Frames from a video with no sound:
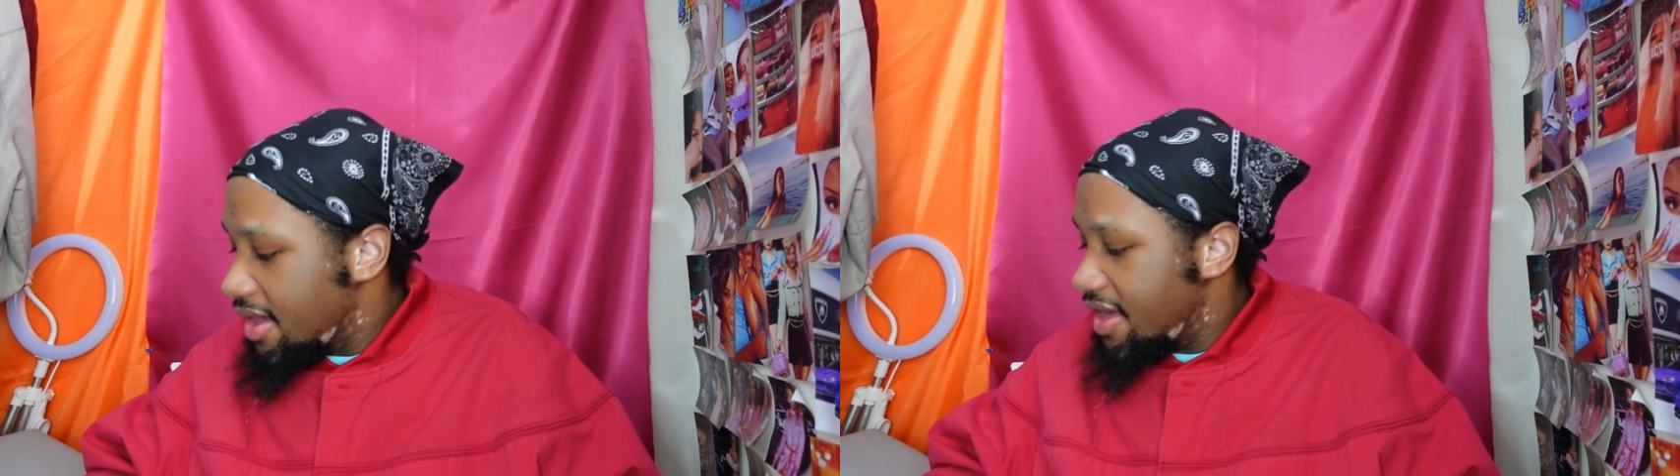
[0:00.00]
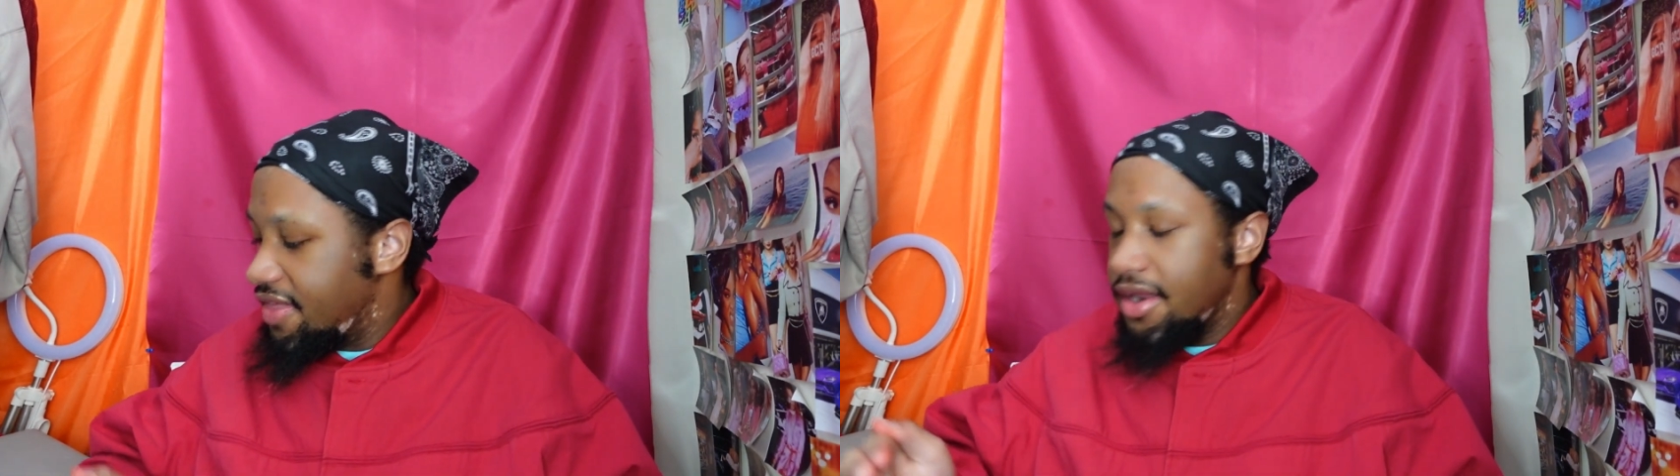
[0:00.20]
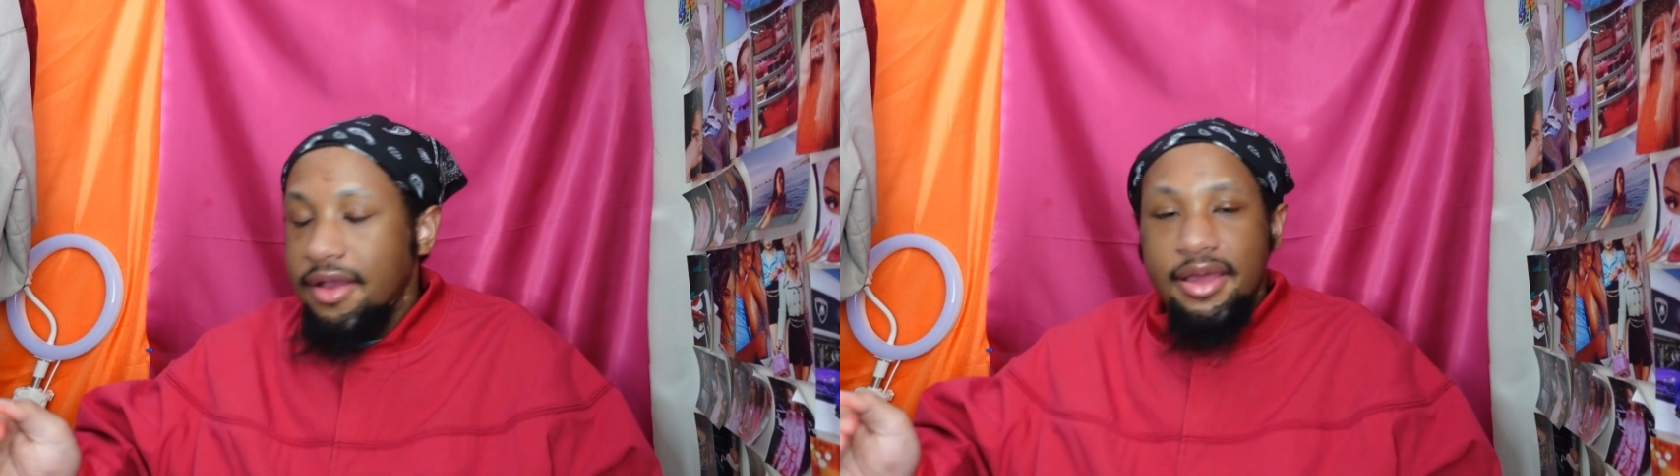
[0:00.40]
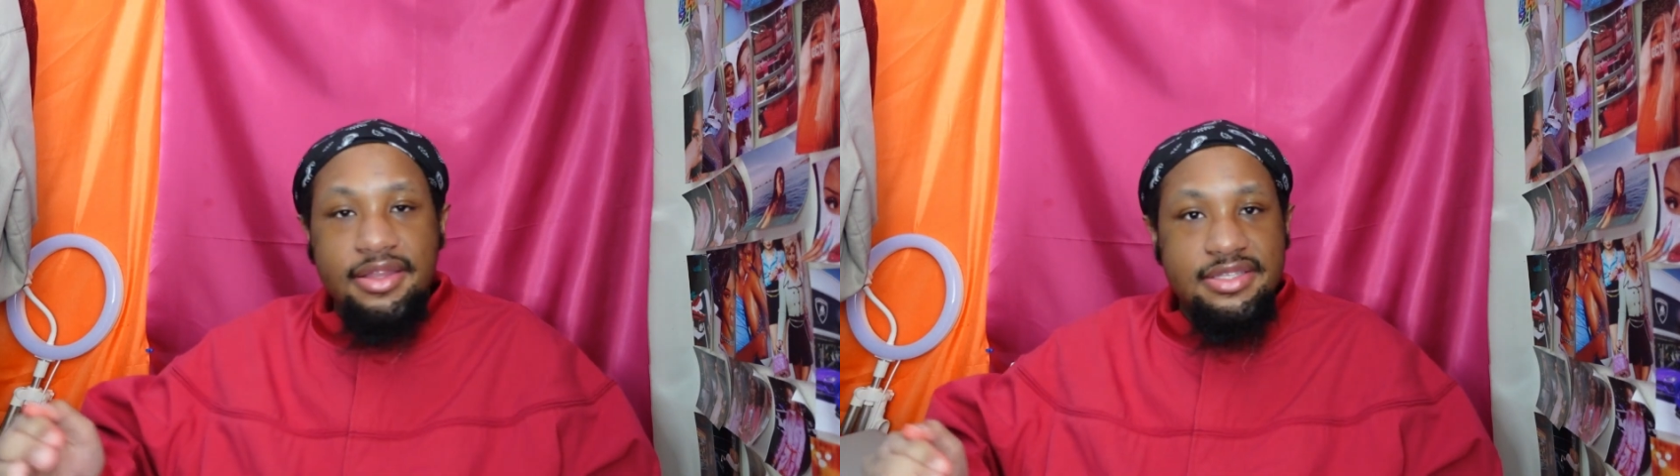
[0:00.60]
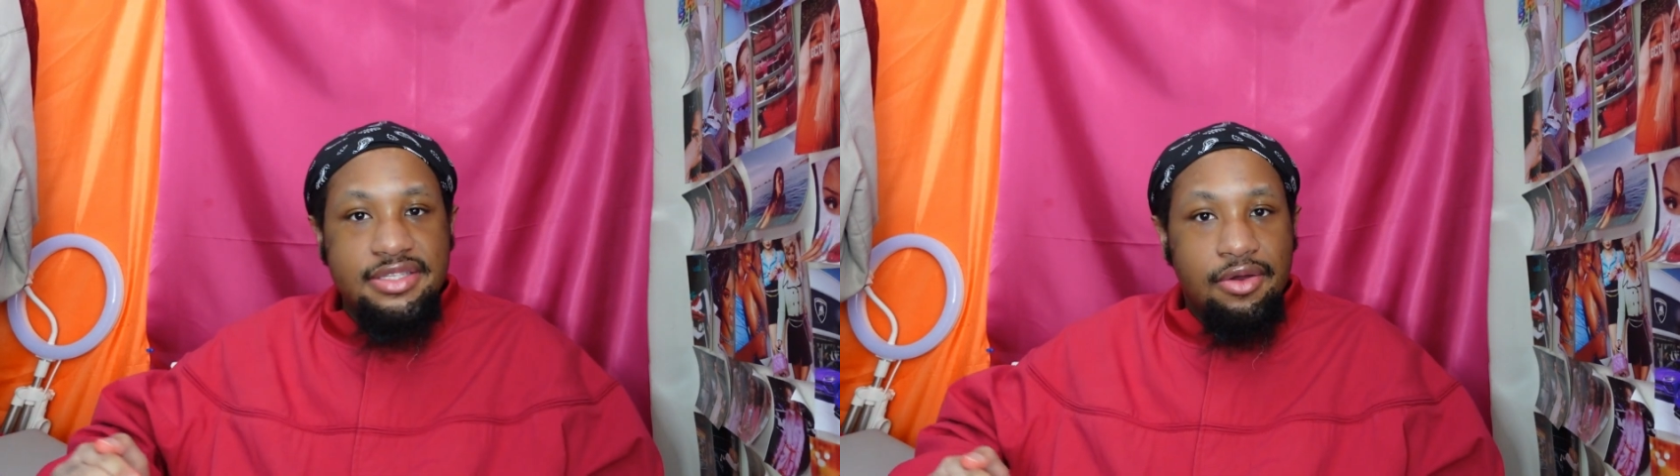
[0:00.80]
And then I
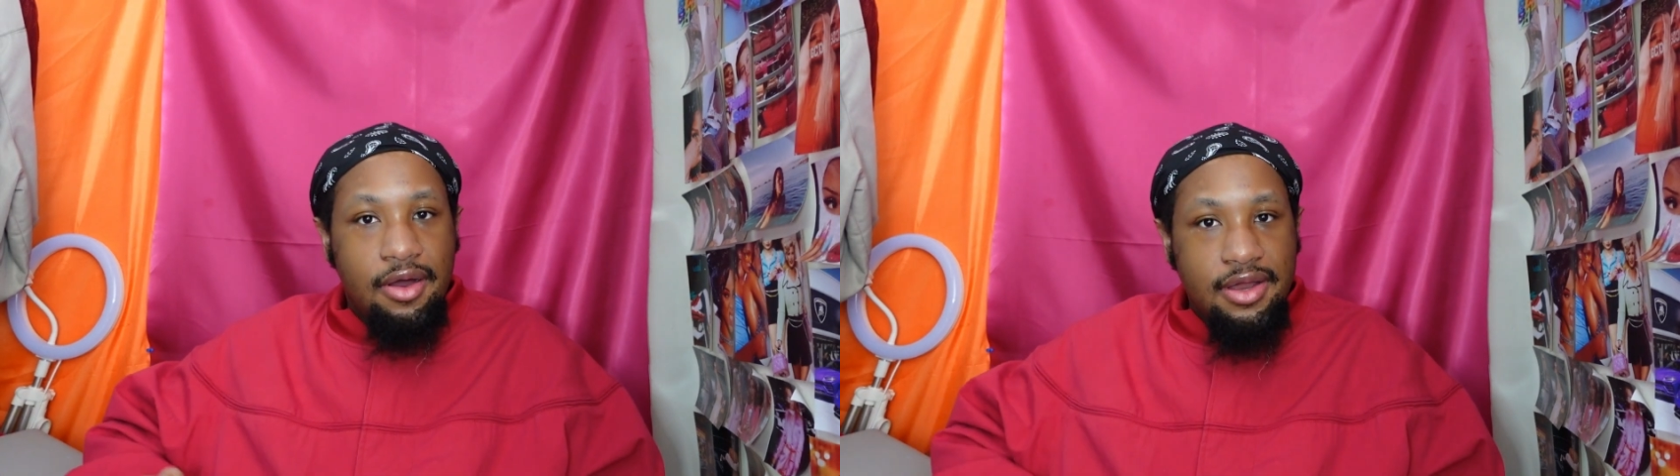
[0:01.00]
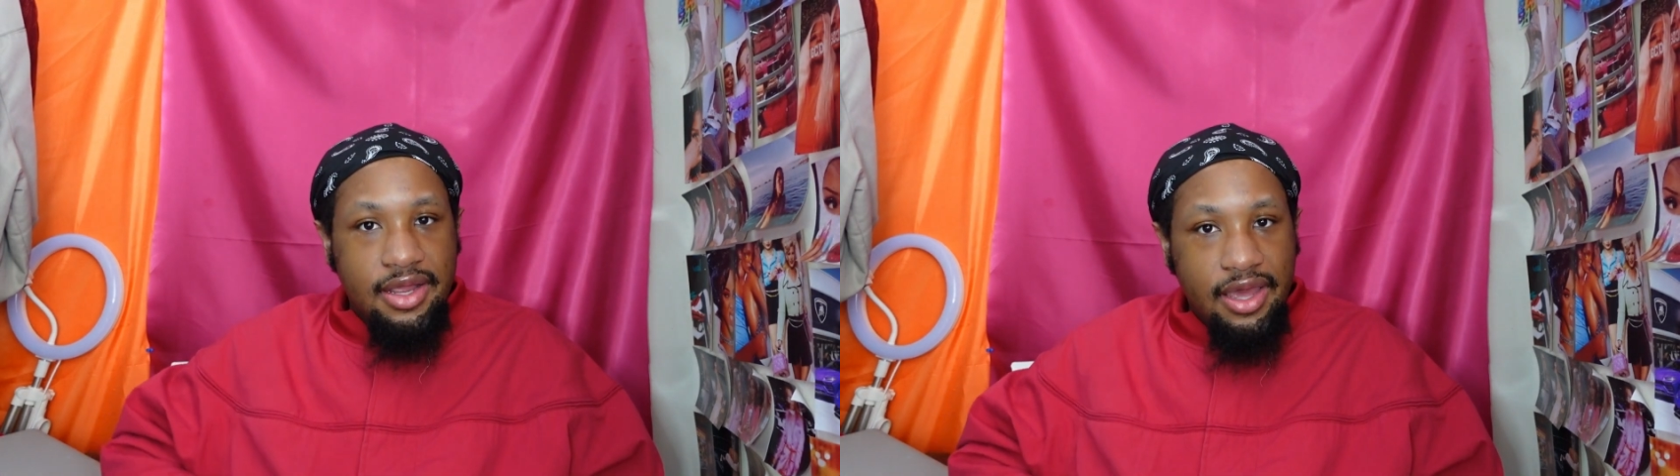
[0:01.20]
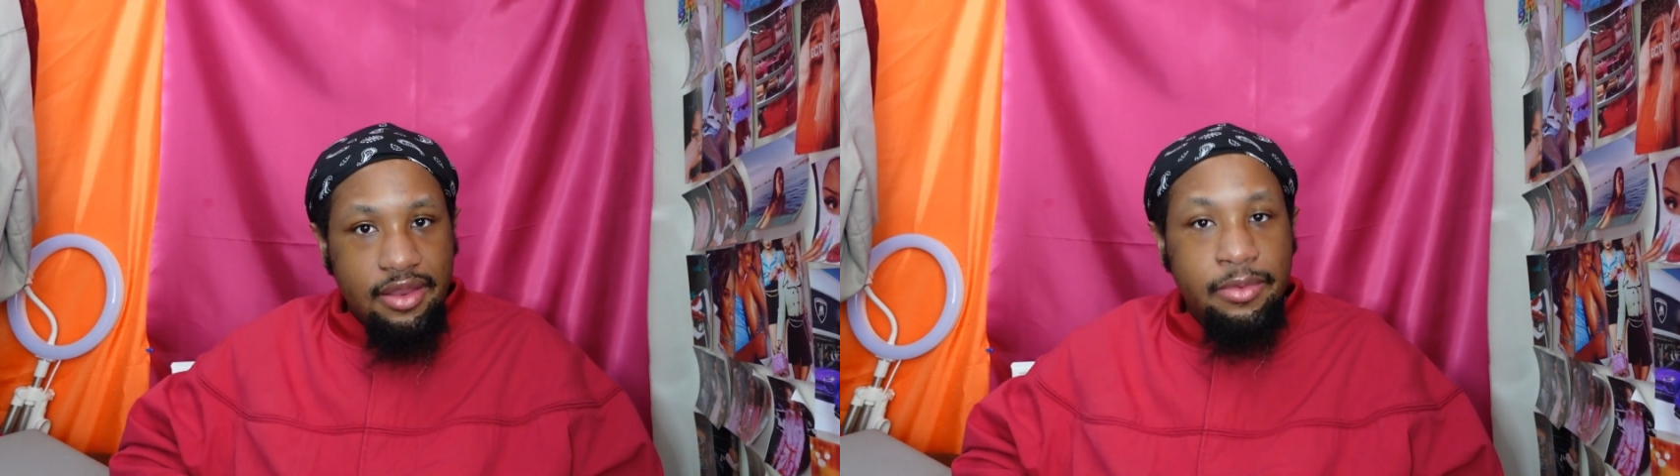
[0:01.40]
listened to it all together.